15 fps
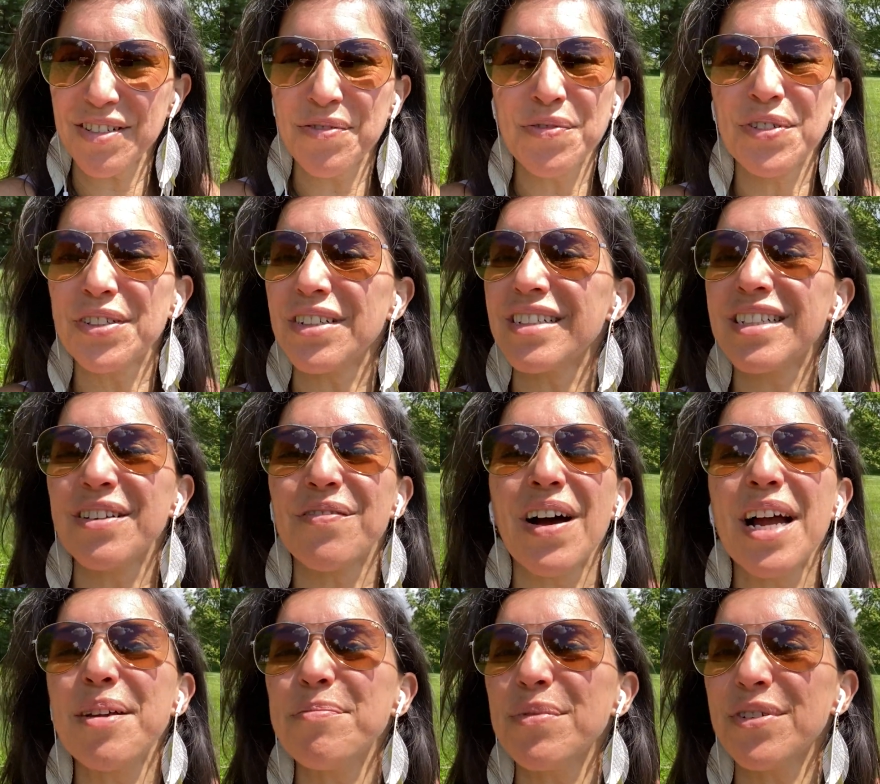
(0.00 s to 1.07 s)
for your
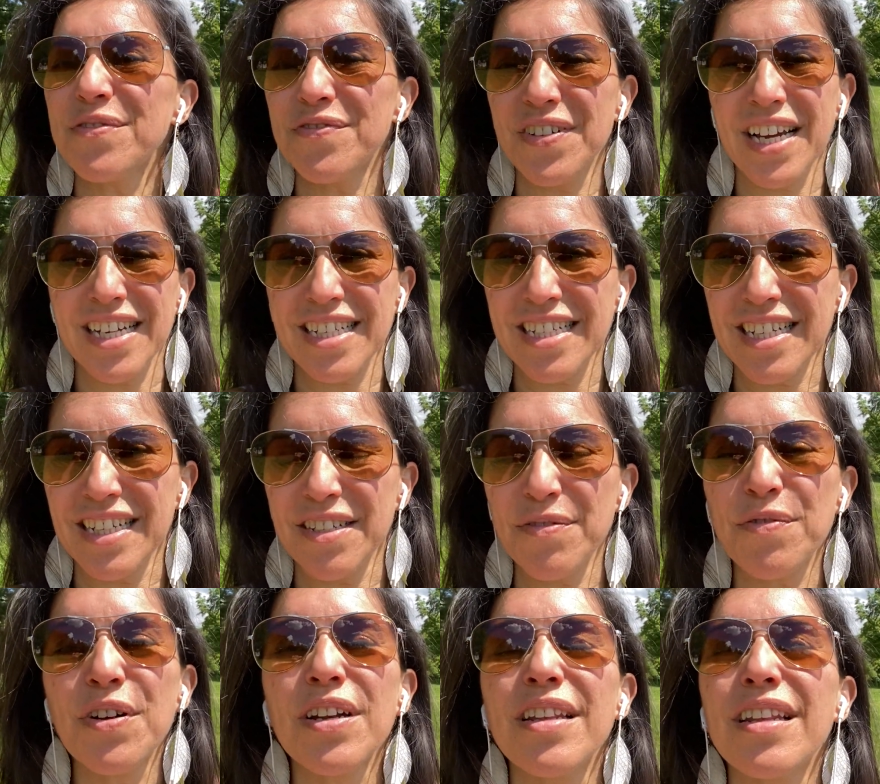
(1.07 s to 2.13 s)
divine perfection,
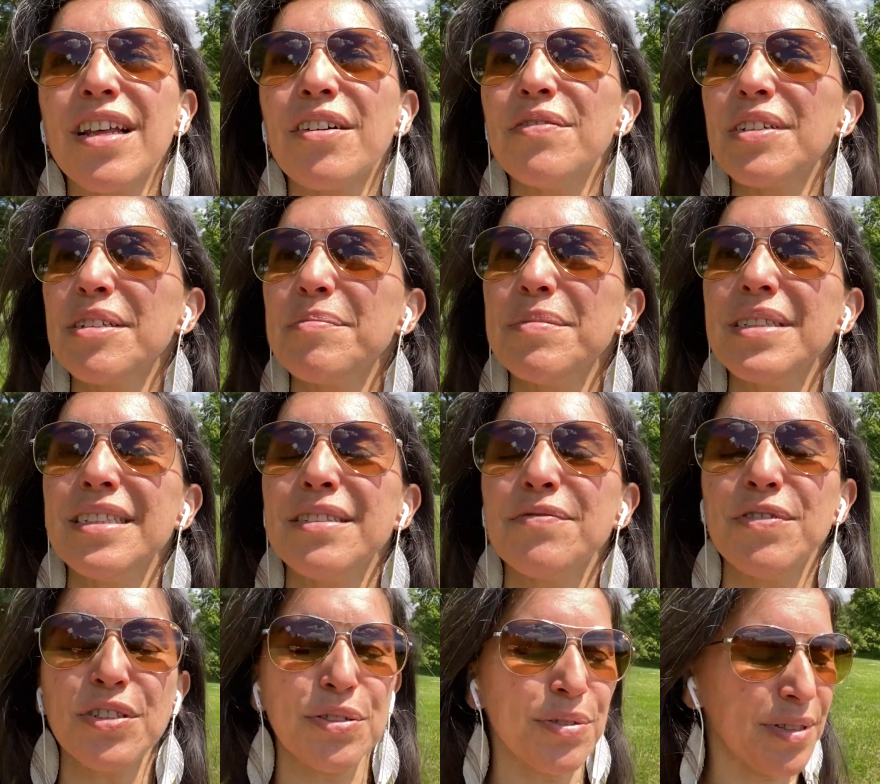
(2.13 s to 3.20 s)
for loving me,
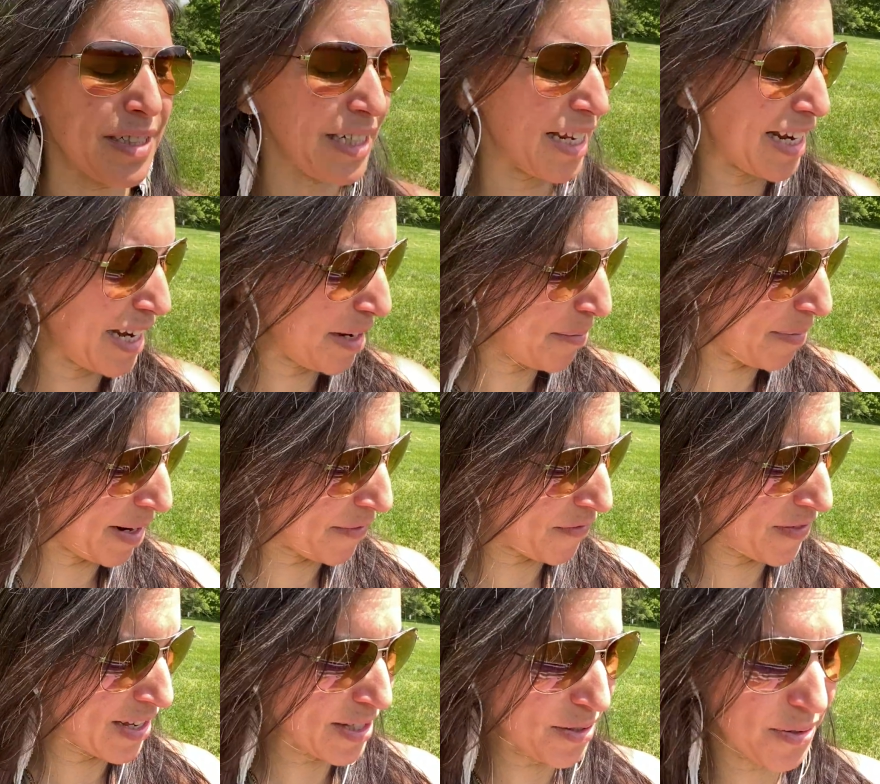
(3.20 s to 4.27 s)
for creating my
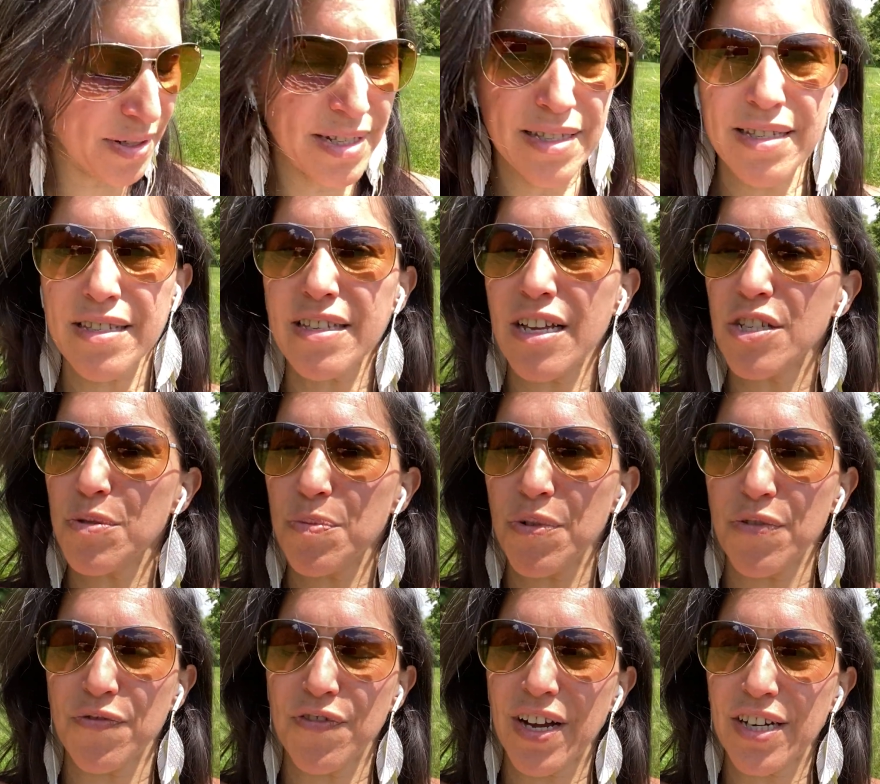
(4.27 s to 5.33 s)
vessel in such
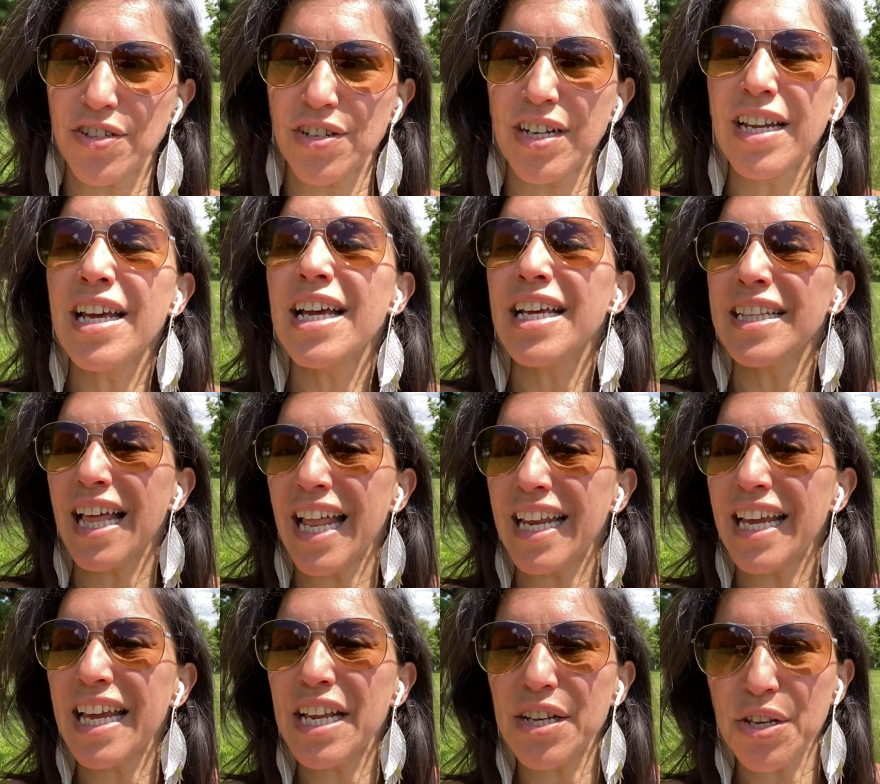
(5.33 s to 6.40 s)
perfection that
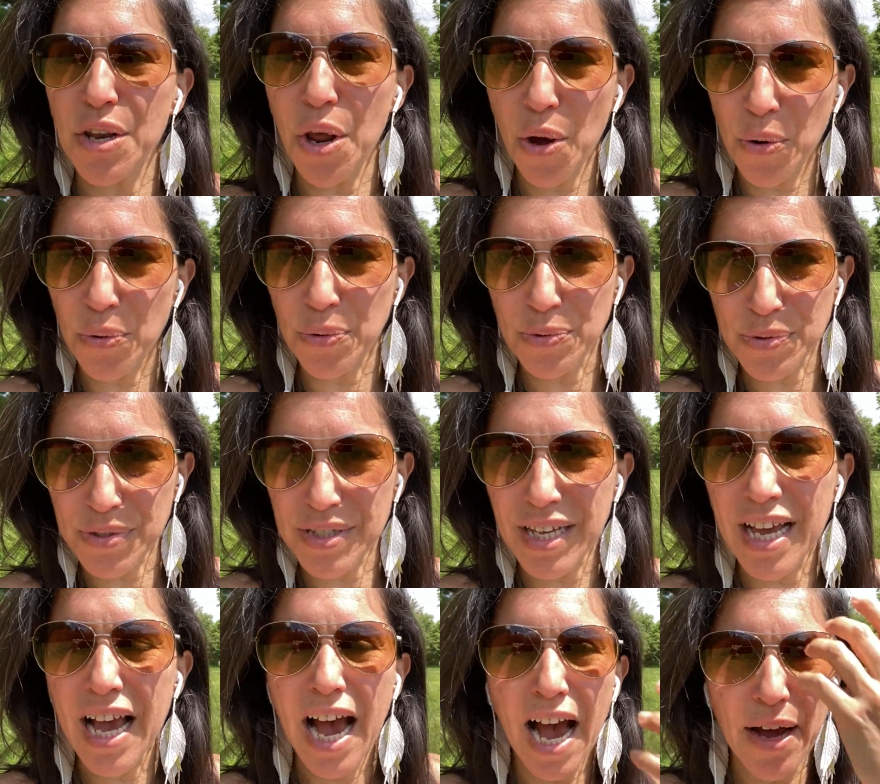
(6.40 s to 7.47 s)
it knows
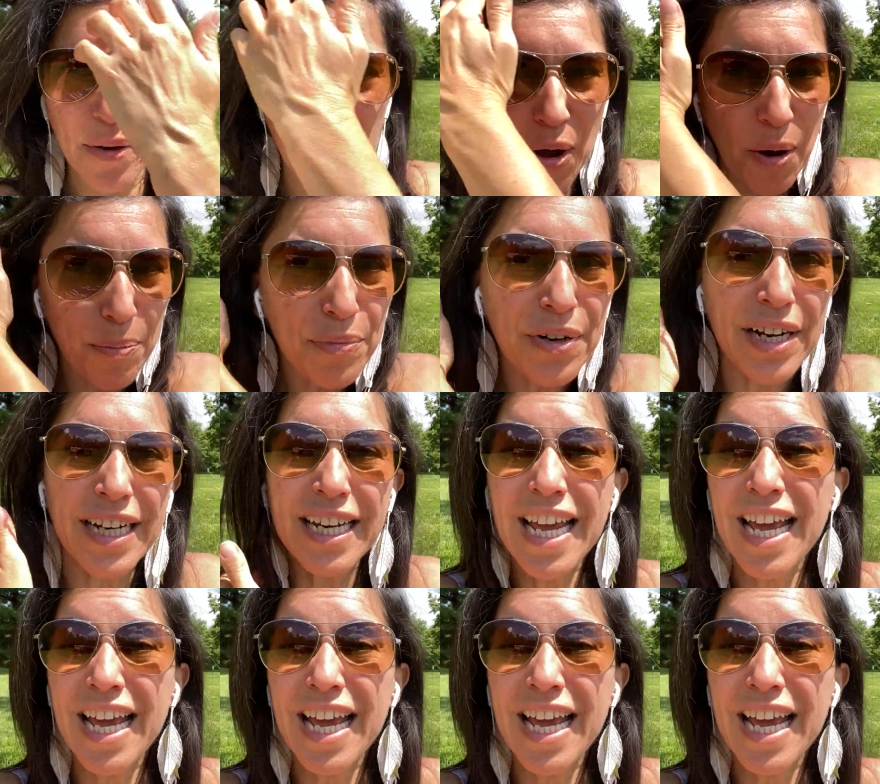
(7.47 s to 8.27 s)
how to operate.